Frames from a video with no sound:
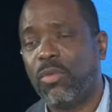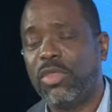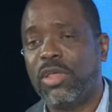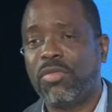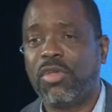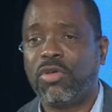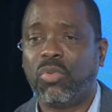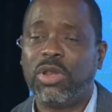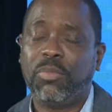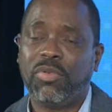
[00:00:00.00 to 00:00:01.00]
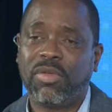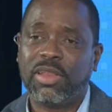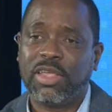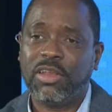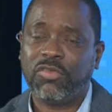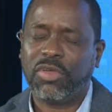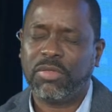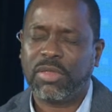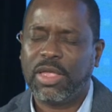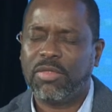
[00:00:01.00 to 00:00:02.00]
whether it's their 20%
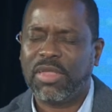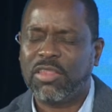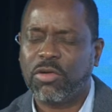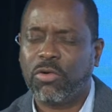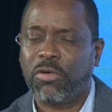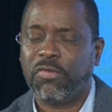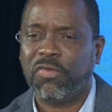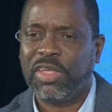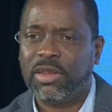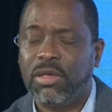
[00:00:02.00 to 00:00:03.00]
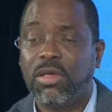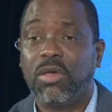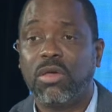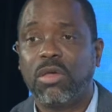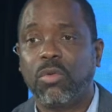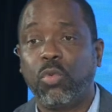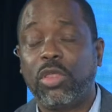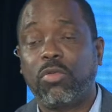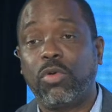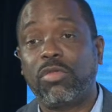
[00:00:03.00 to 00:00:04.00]
interest in Sagicor Fin,
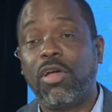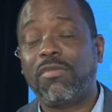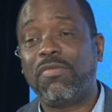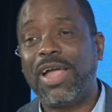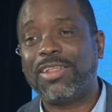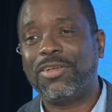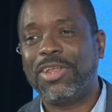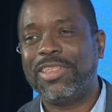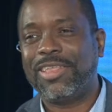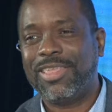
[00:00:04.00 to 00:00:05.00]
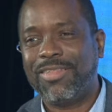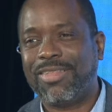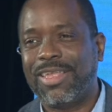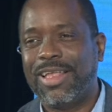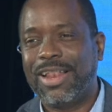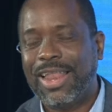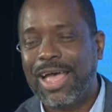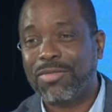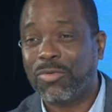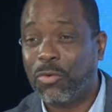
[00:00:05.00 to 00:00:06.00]
which was not factored into this
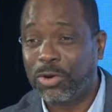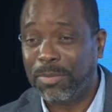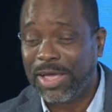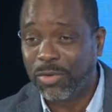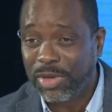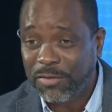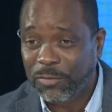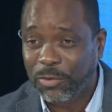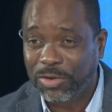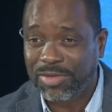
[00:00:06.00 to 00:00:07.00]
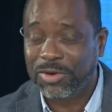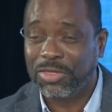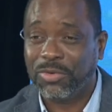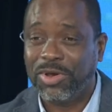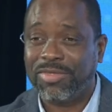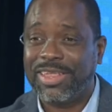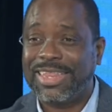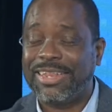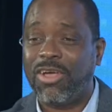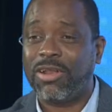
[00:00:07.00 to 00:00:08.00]
last quarter, by the way, folks. In other words, they
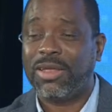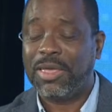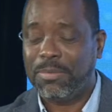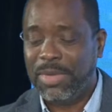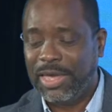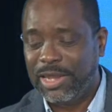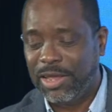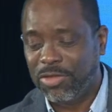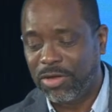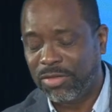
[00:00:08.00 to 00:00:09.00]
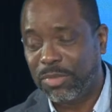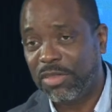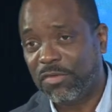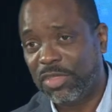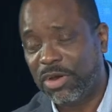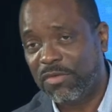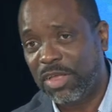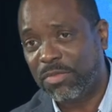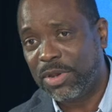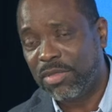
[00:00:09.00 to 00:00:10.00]
did not make any adjustments for their
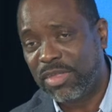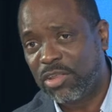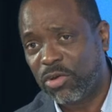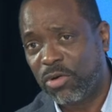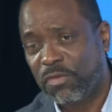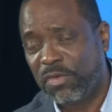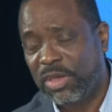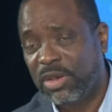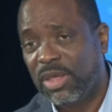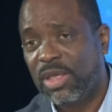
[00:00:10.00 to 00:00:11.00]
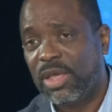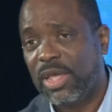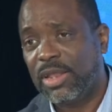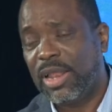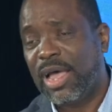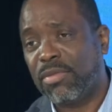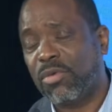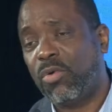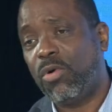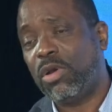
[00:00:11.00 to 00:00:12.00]
investment in Sagicor Fin in the
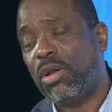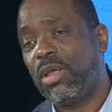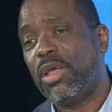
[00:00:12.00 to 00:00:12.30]
last quarter.